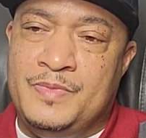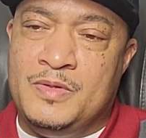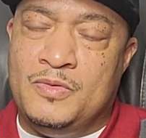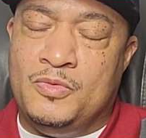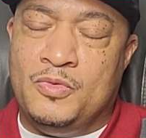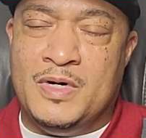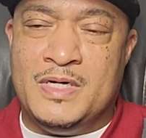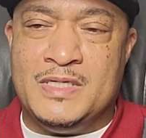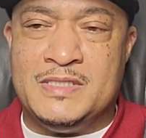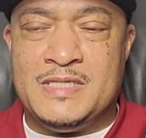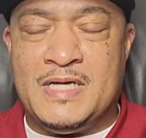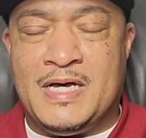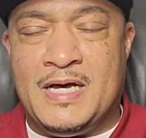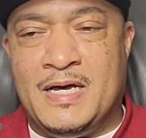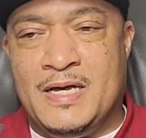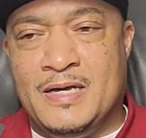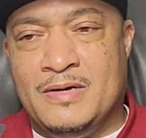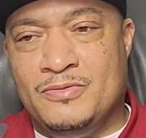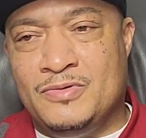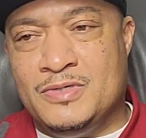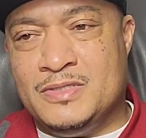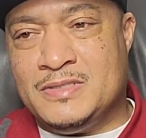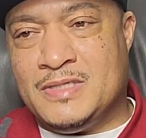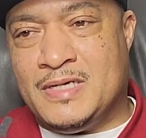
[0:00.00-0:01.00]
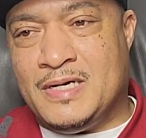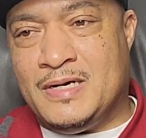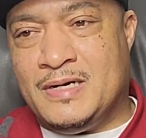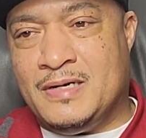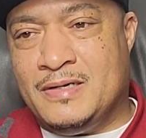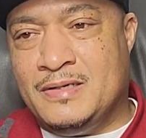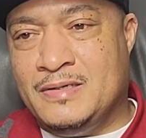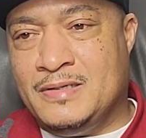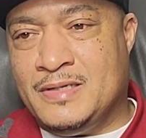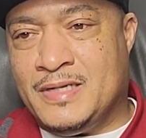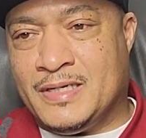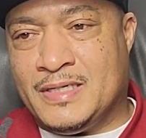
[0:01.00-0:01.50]
was
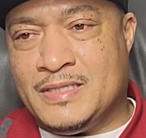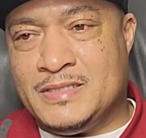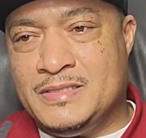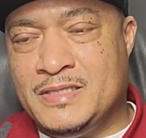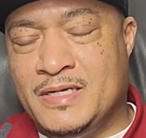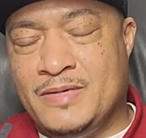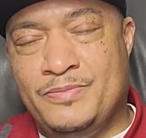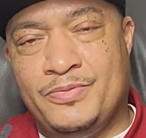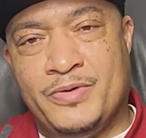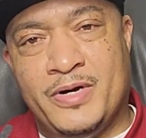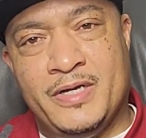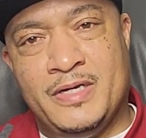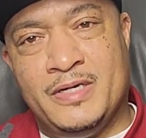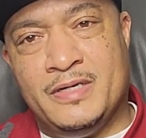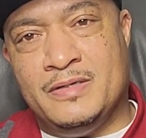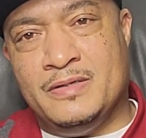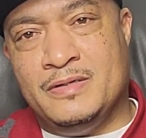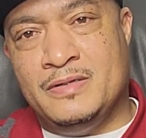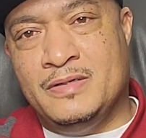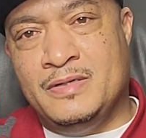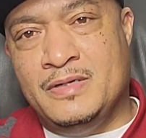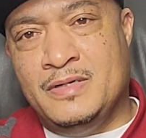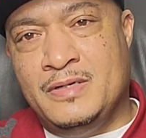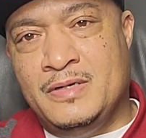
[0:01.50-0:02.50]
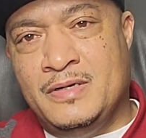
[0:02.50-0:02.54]
I, like I say, breaking